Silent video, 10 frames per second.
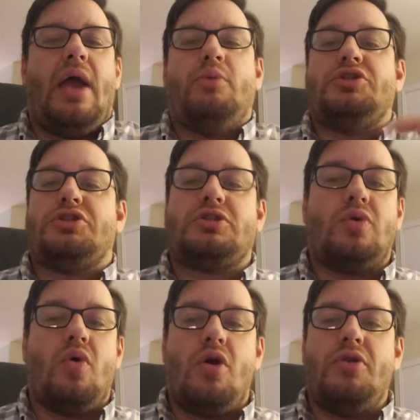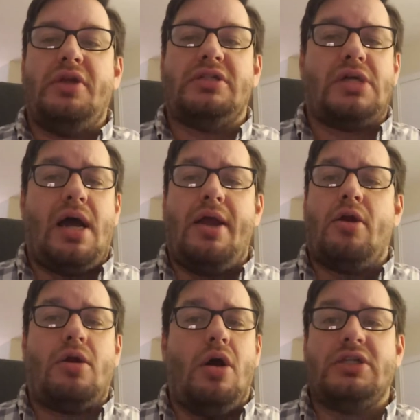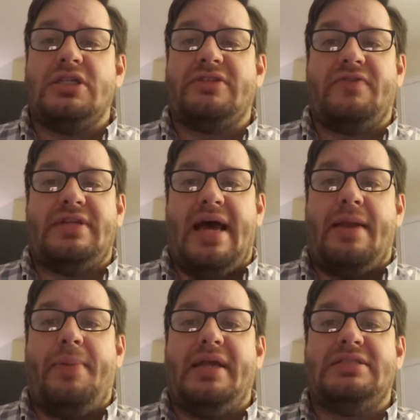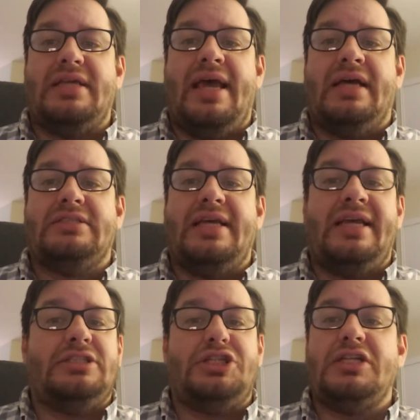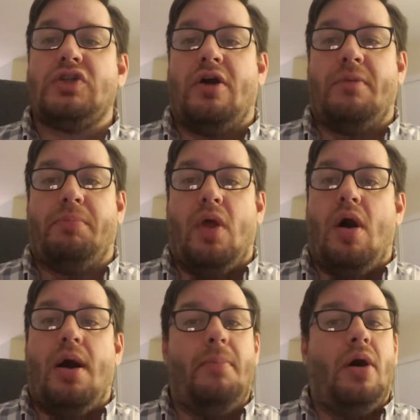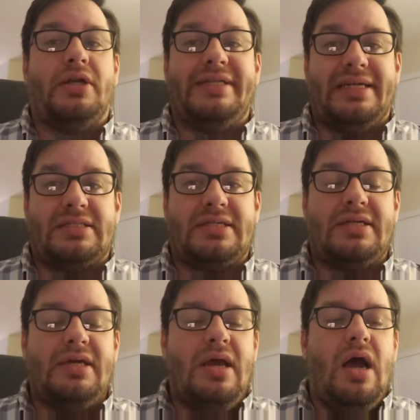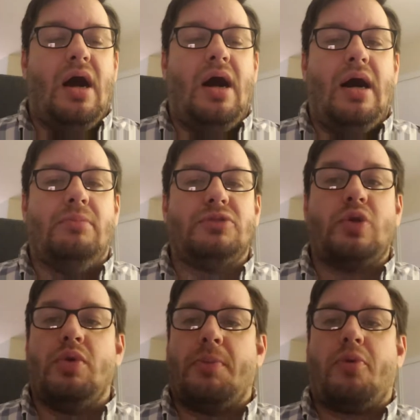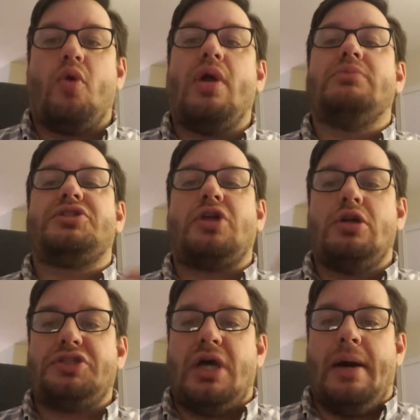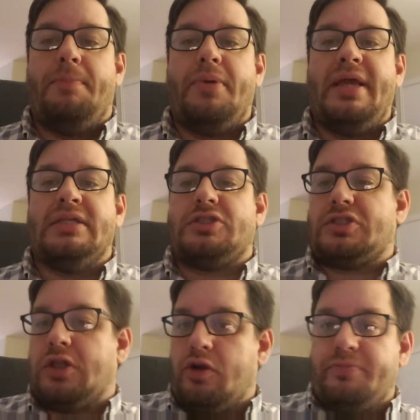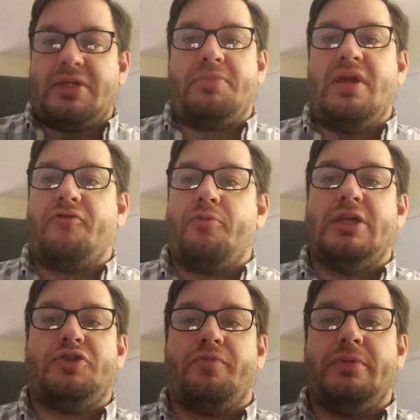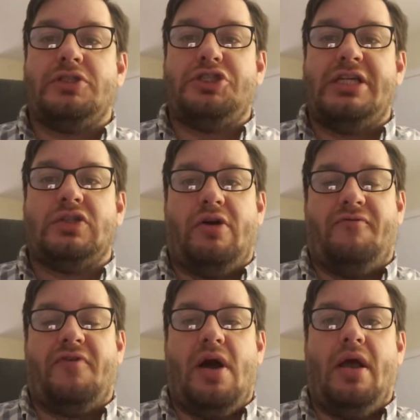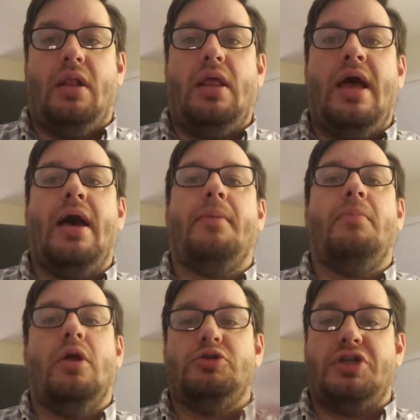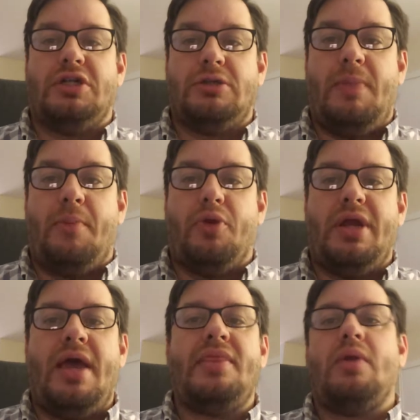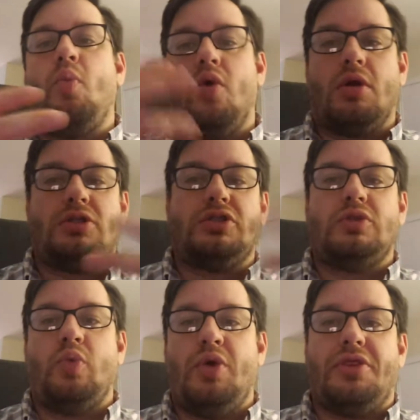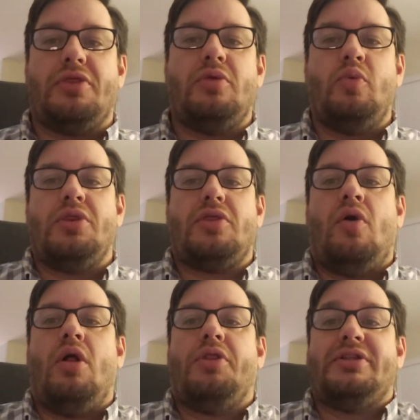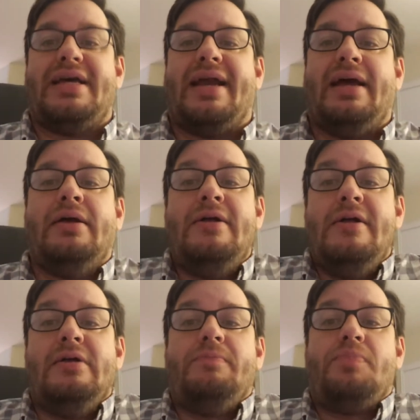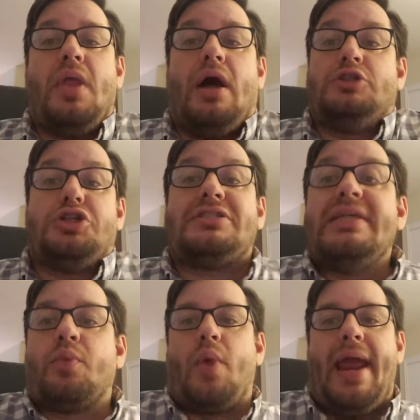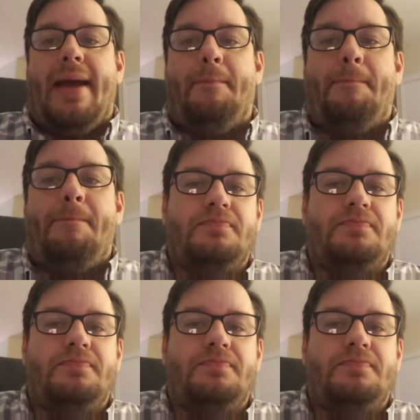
I would just store the entire contents of the database as a JSON blob on disk. So when the program starts up, it slurps up the information from this JSON file, loads it into memory, and then works with all the data just in RAM.